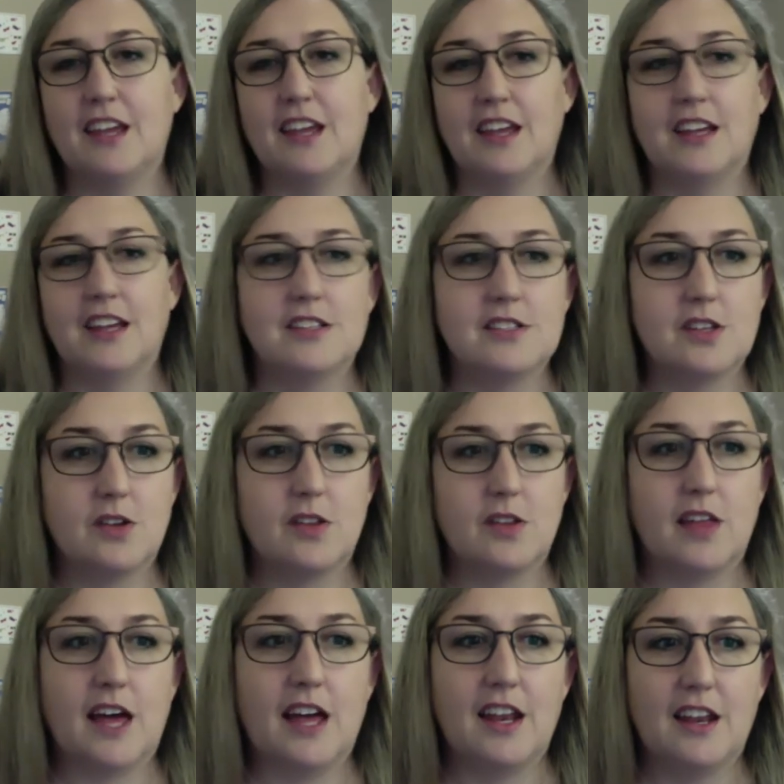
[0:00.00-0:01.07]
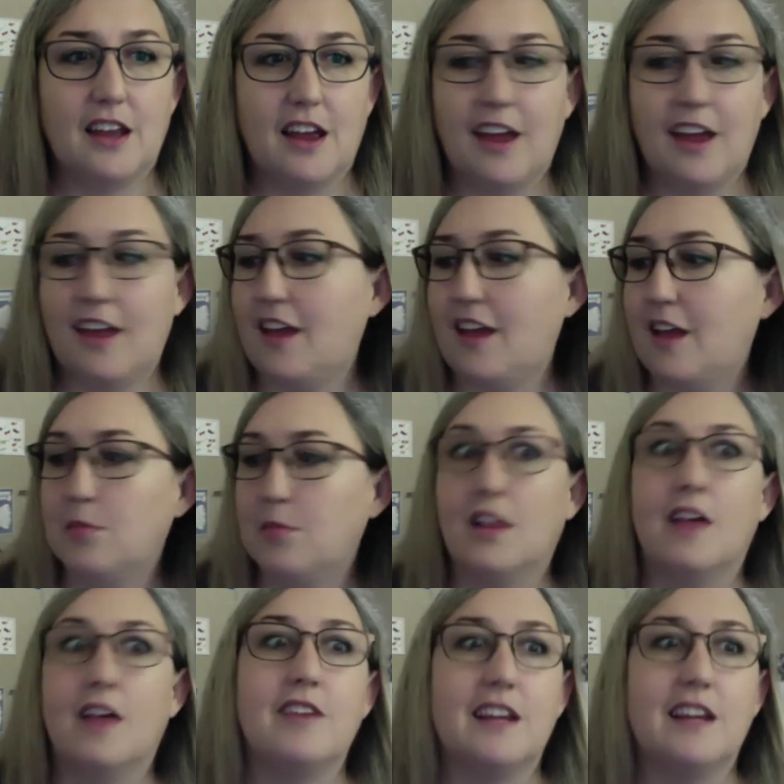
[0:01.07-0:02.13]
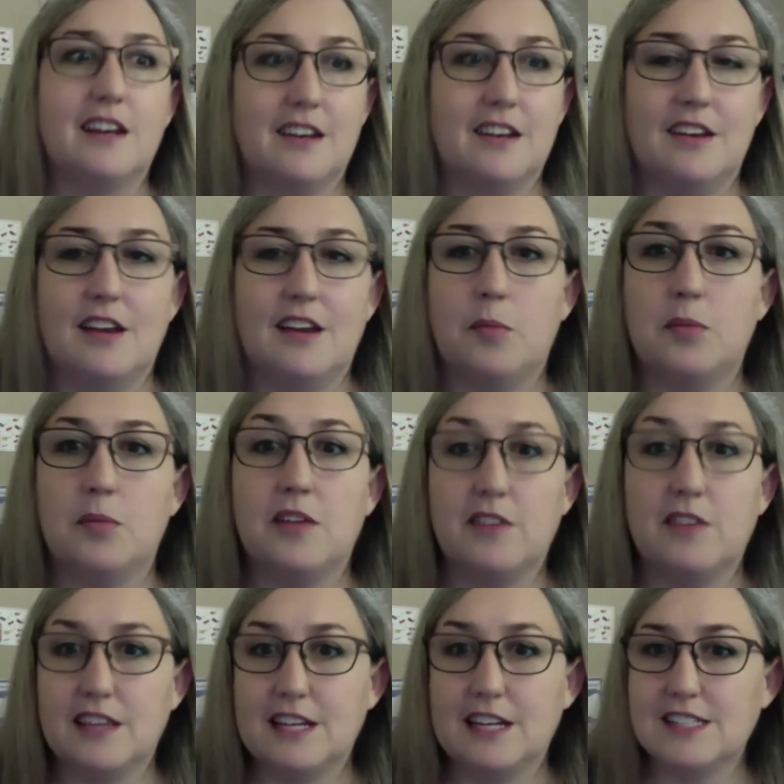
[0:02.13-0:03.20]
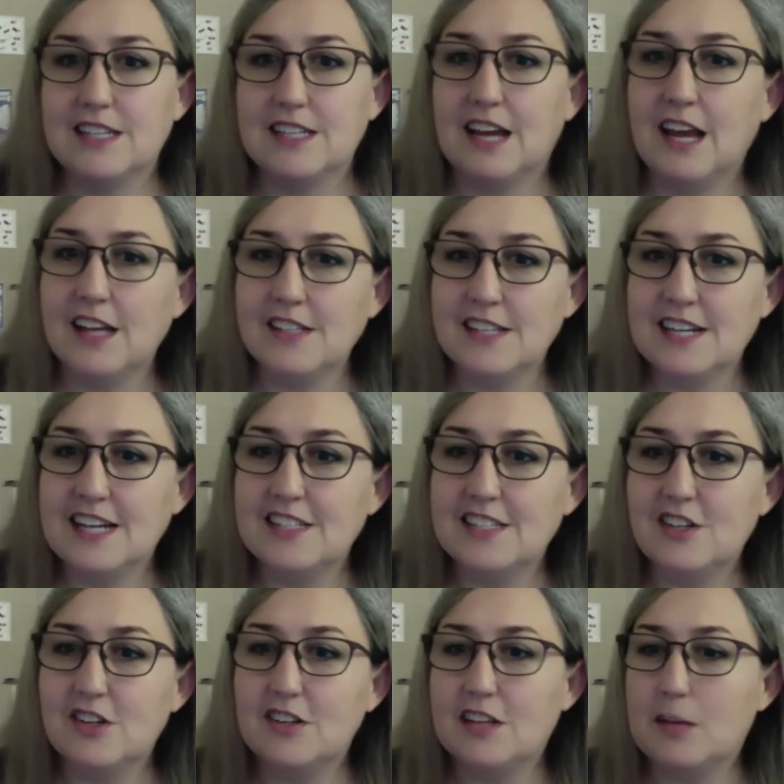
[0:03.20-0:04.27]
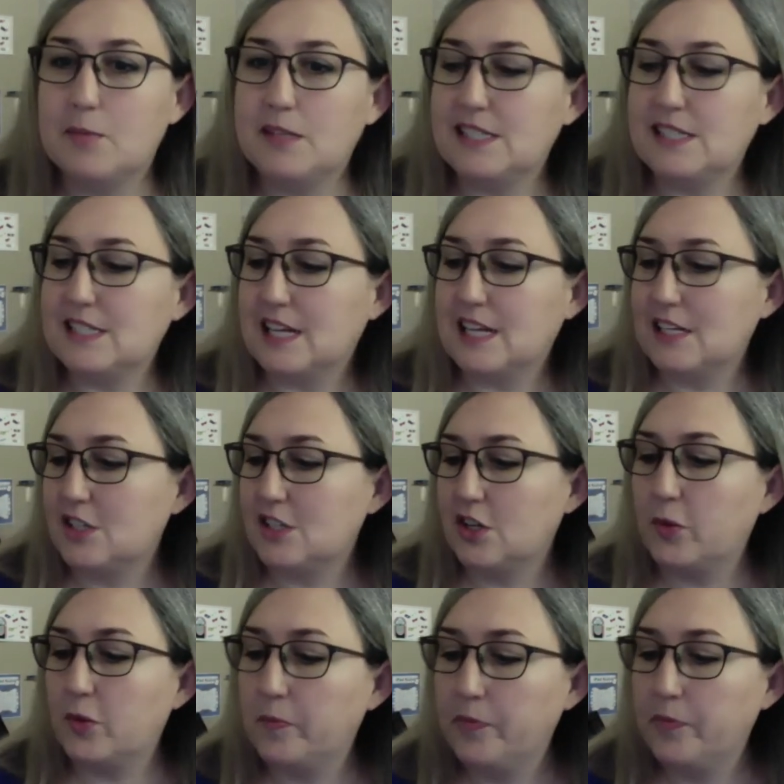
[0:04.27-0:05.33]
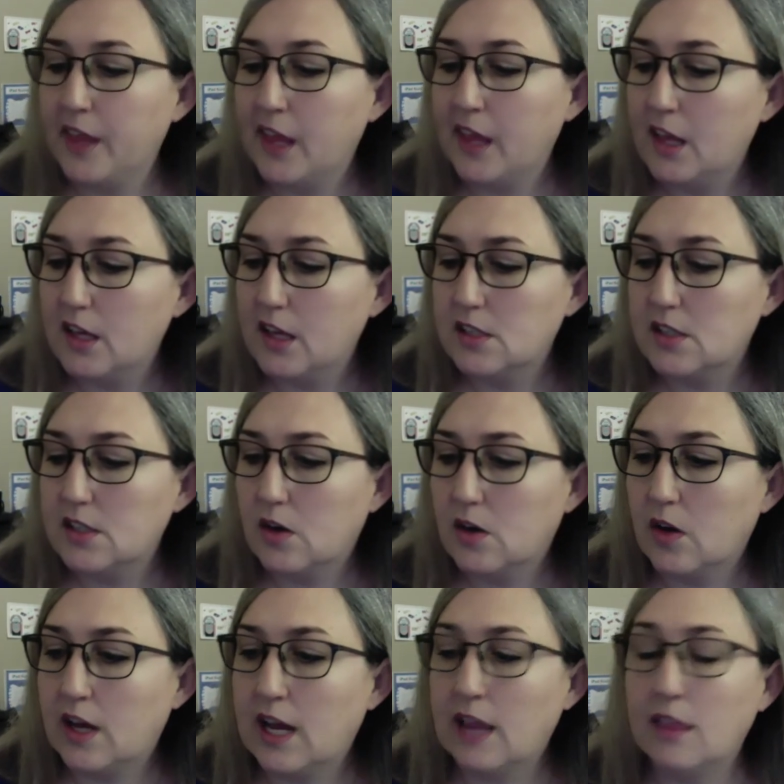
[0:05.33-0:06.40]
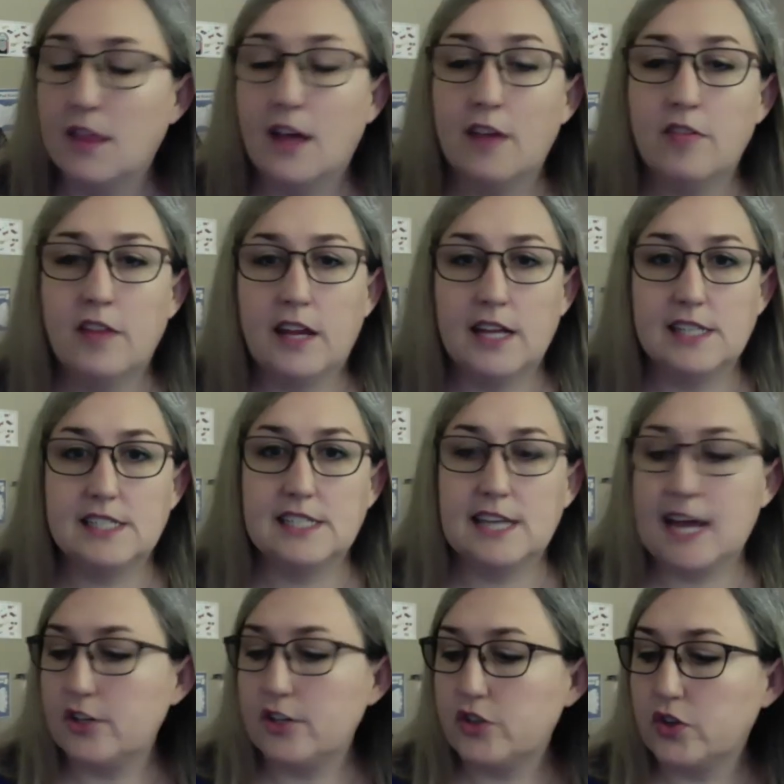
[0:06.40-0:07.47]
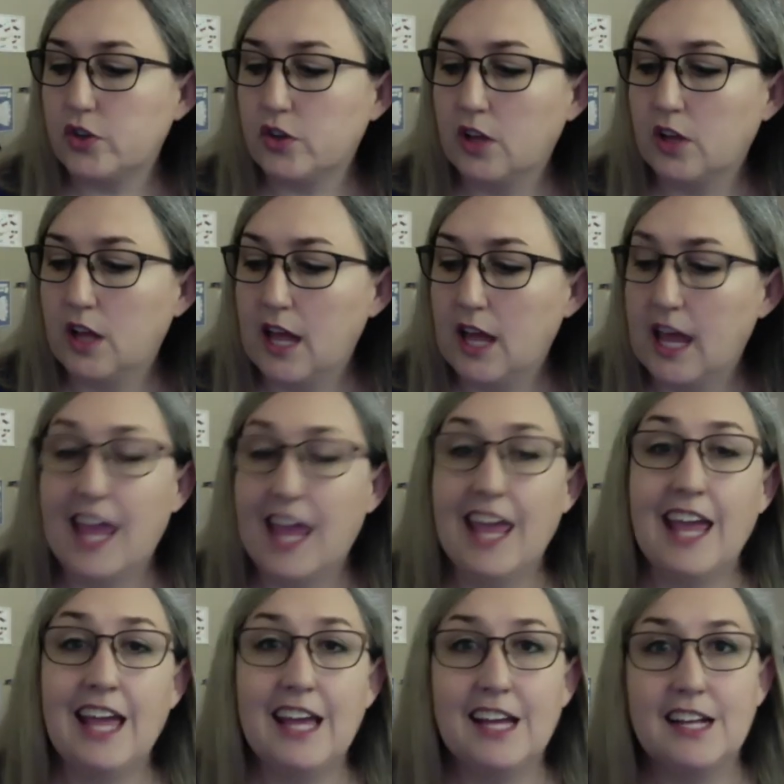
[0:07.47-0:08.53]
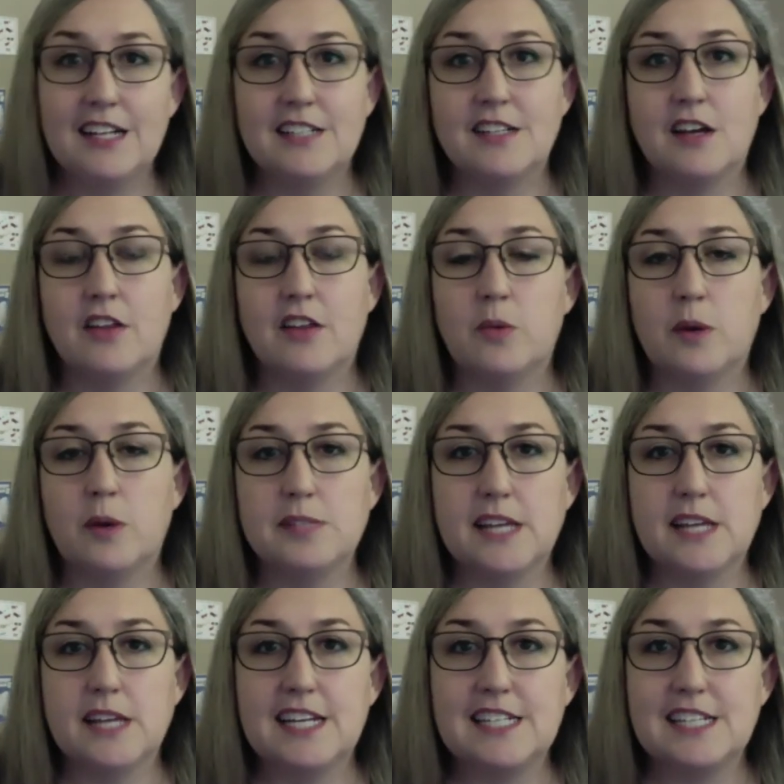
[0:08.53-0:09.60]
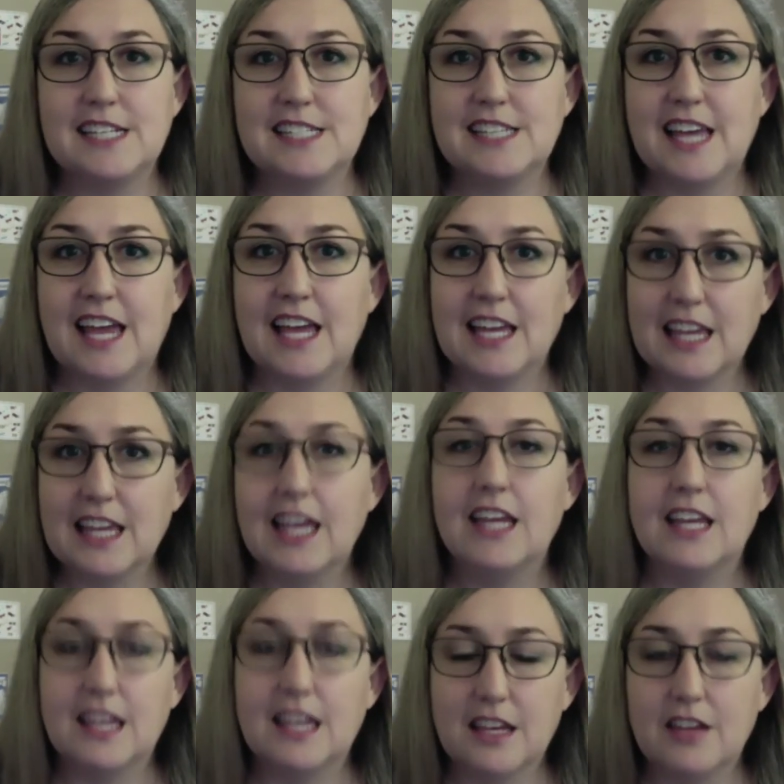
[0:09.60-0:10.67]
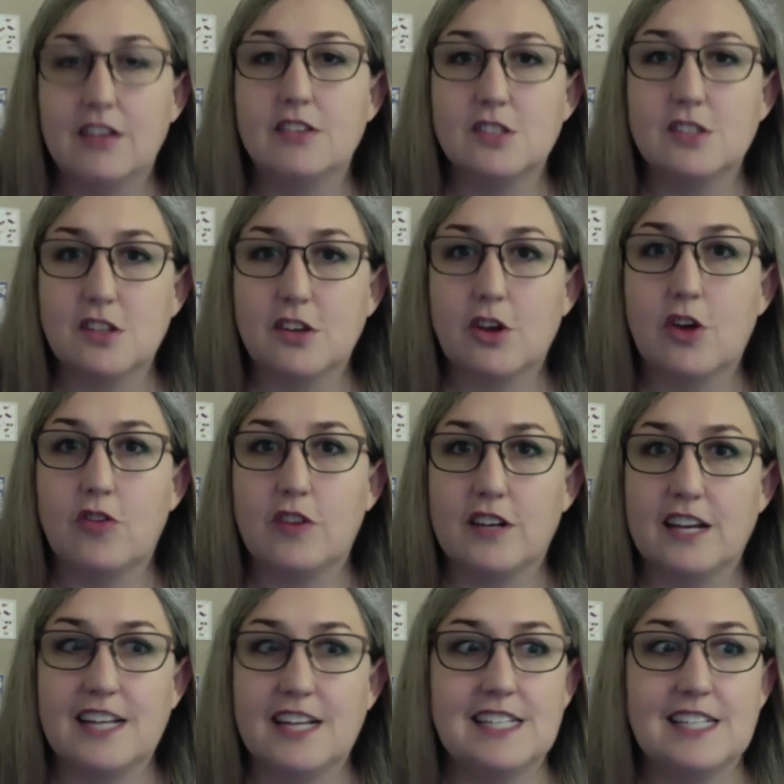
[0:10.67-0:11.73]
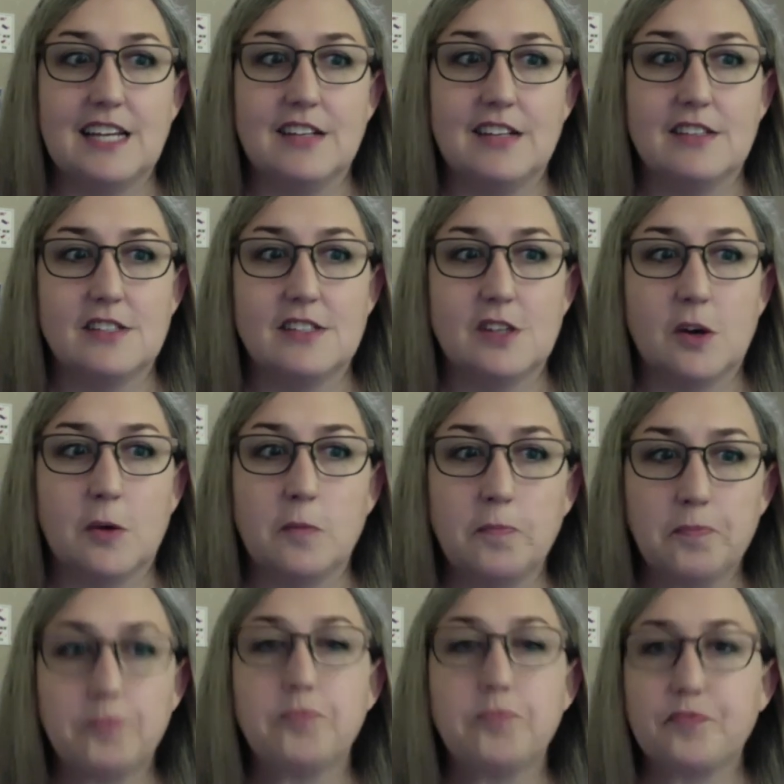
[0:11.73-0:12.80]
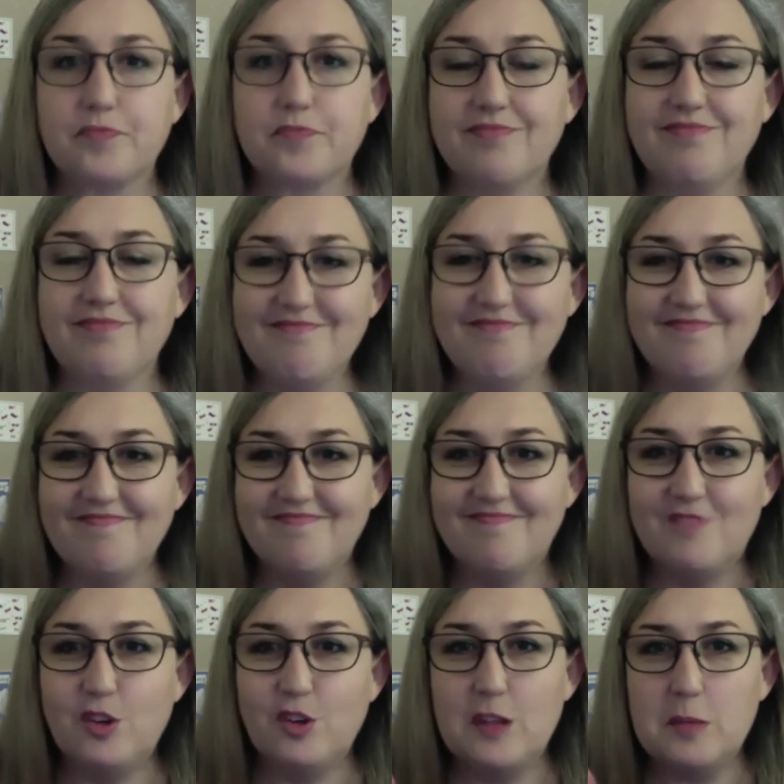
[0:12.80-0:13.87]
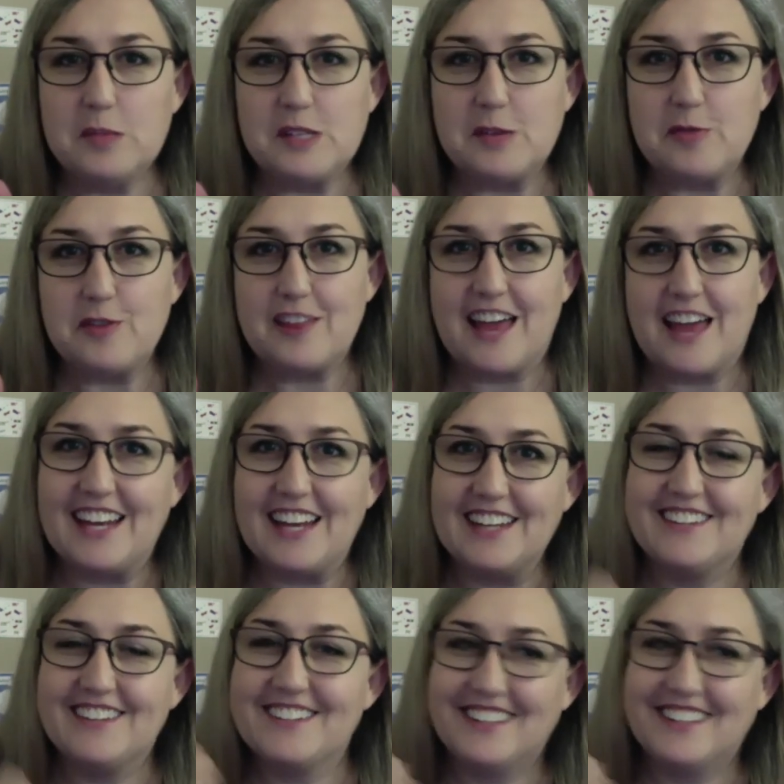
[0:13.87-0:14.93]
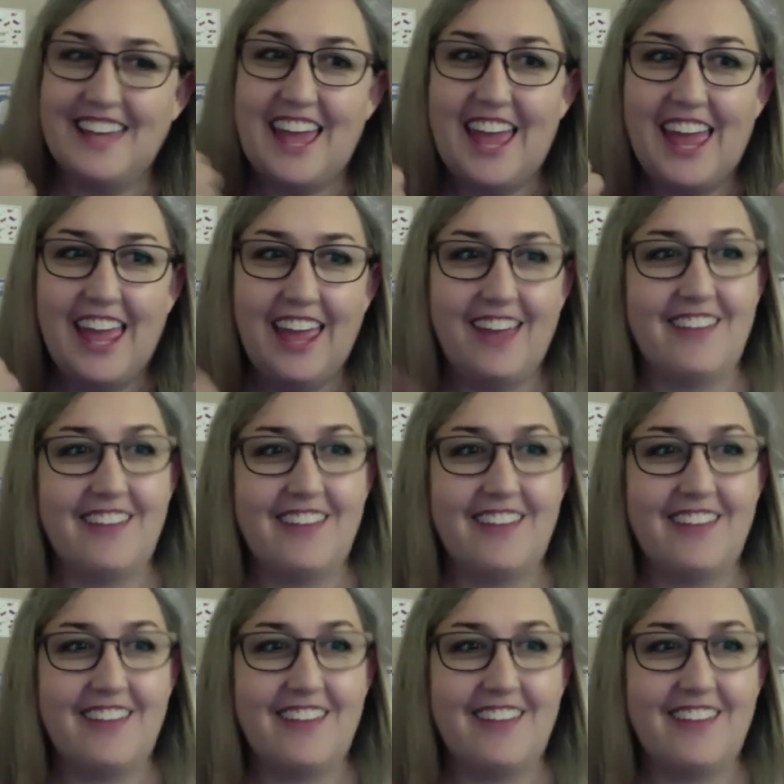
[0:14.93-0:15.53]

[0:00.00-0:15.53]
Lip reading: And so that I'm loving this. And it has a nice little lemon scent too. So, and I love that it's natural. And on their website, it does say it kills COVID-19. So 2 thumbs up for that. Yay.